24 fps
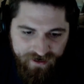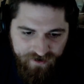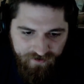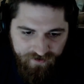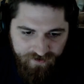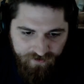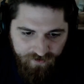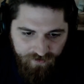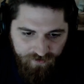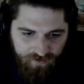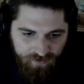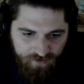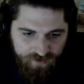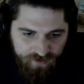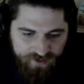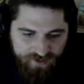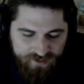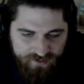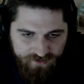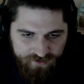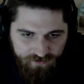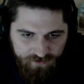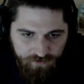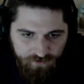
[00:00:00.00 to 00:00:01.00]

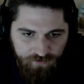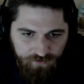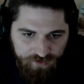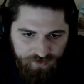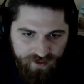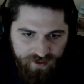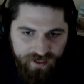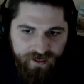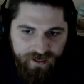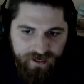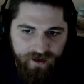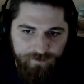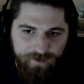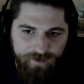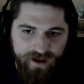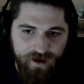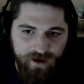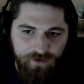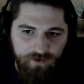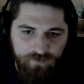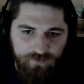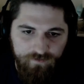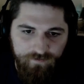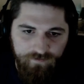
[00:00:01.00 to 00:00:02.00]
this whole thing
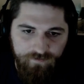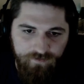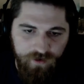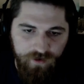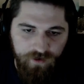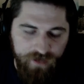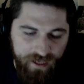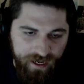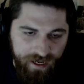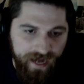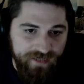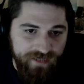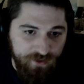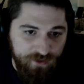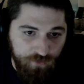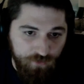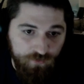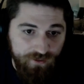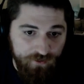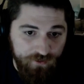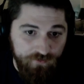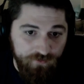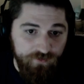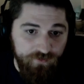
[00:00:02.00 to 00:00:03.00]
about, okay, I totally
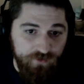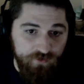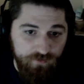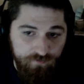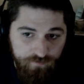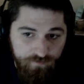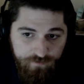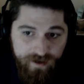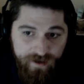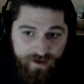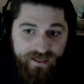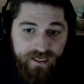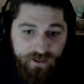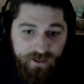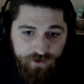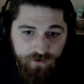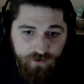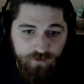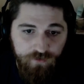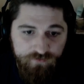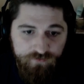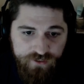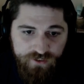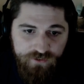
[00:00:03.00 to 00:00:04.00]
agree with you, making your
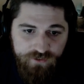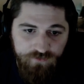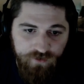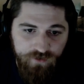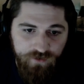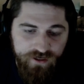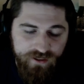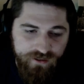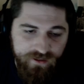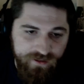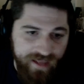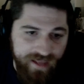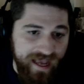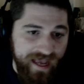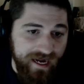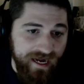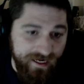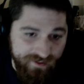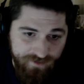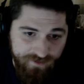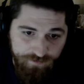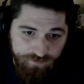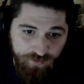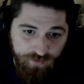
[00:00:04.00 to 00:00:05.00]
own story. That I
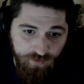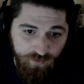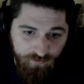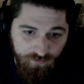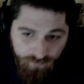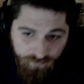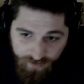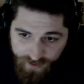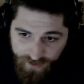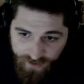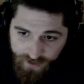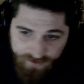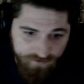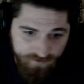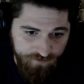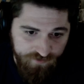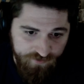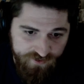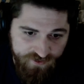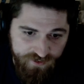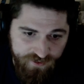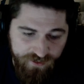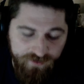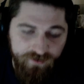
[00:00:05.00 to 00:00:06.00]
support
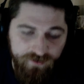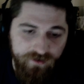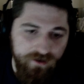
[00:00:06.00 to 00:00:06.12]
100%.